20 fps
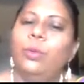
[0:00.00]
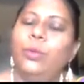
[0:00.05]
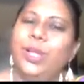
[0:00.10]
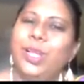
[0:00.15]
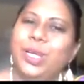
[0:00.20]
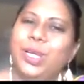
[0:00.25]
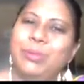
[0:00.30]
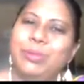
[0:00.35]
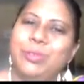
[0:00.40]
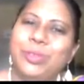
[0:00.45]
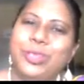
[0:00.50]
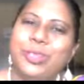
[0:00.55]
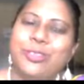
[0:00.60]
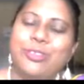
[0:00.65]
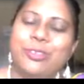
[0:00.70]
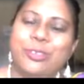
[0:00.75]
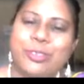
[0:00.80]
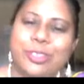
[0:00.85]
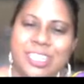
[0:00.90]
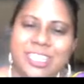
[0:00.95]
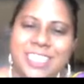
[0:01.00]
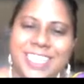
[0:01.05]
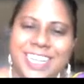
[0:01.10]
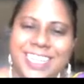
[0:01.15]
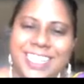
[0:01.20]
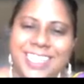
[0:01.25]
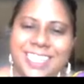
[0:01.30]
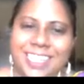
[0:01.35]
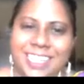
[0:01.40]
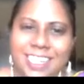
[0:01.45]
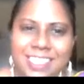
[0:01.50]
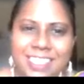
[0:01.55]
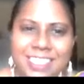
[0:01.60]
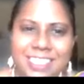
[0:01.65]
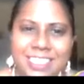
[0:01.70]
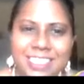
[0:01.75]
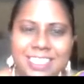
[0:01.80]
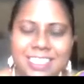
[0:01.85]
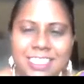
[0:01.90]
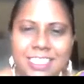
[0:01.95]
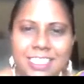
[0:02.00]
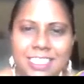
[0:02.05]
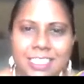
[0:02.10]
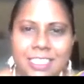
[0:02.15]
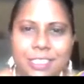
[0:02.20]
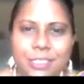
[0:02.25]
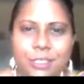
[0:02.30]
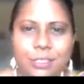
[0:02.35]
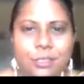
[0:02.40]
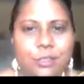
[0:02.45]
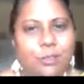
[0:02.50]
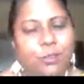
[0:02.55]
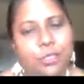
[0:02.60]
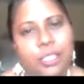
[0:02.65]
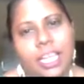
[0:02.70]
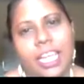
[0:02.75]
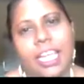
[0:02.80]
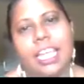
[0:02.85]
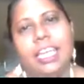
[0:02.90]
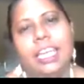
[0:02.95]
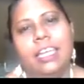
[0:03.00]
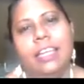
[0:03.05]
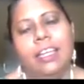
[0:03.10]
Welcome to your social science class. Today,